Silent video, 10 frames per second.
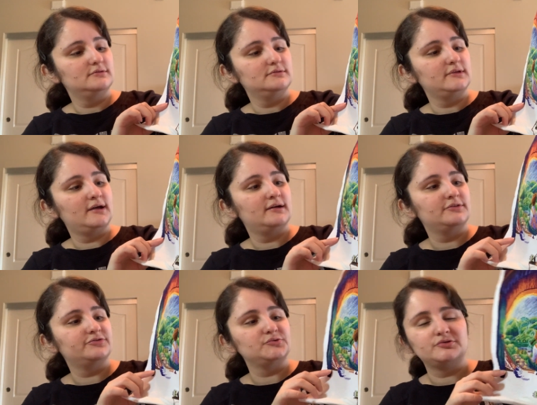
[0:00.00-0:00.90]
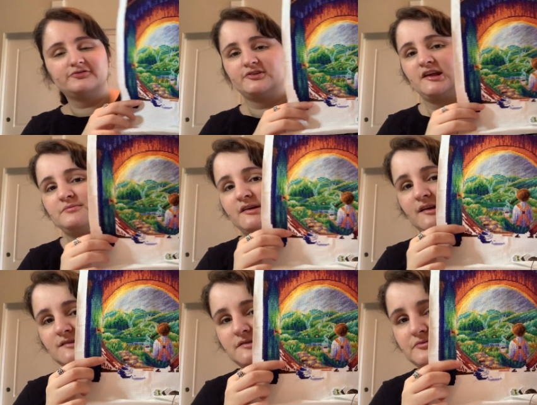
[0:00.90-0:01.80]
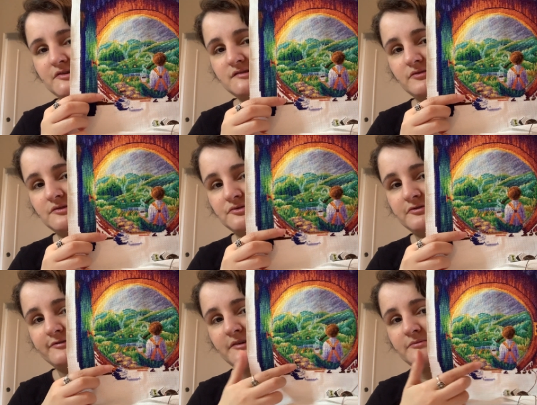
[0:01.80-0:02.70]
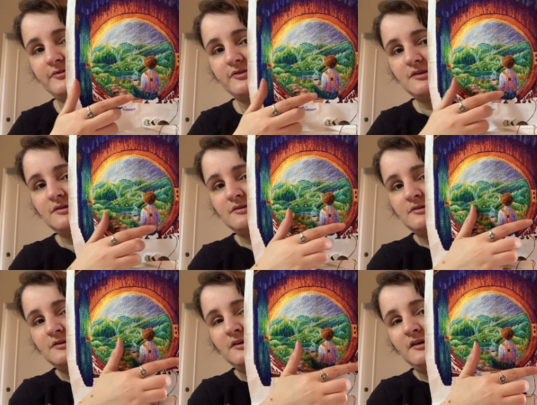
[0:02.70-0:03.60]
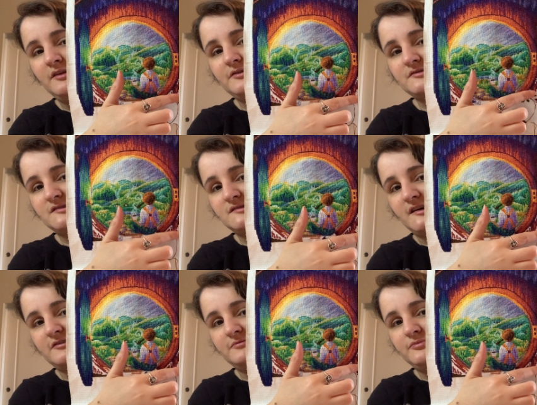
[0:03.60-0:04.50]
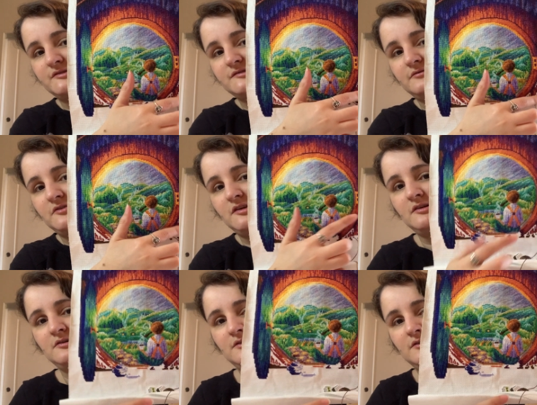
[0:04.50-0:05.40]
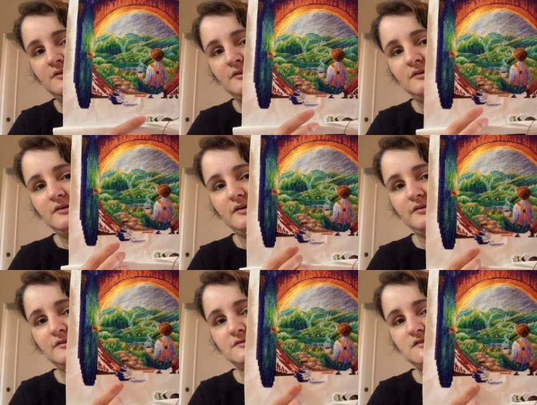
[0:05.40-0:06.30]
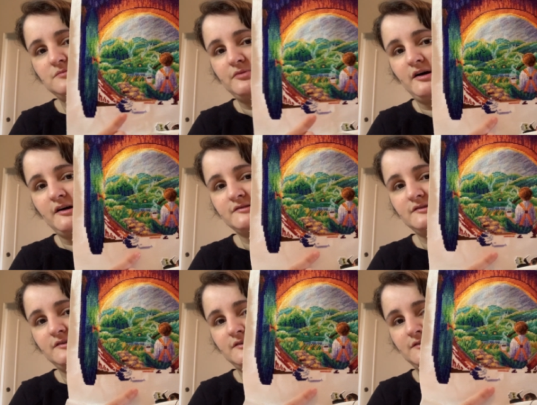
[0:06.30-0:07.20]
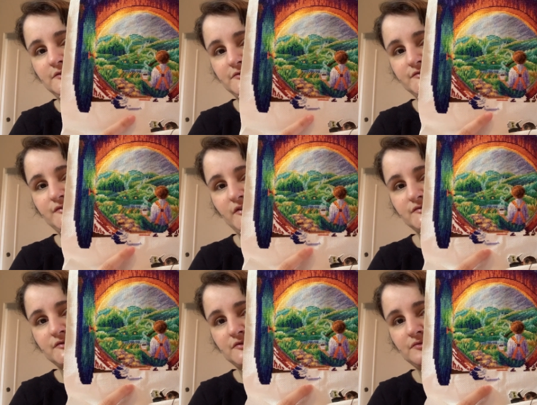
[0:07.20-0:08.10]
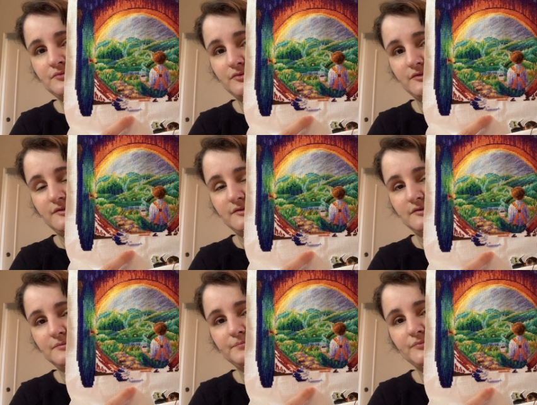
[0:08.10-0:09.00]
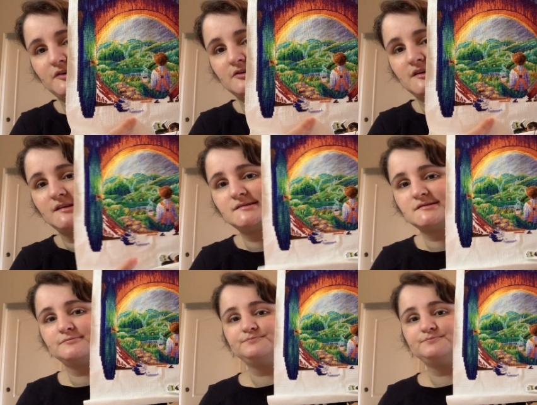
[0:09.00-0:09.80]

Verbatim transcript: yeah, the door frame, I guess, the rest of the door frame over here. There's a stack of books over here, and a teapot, and a little saucer with the cookies.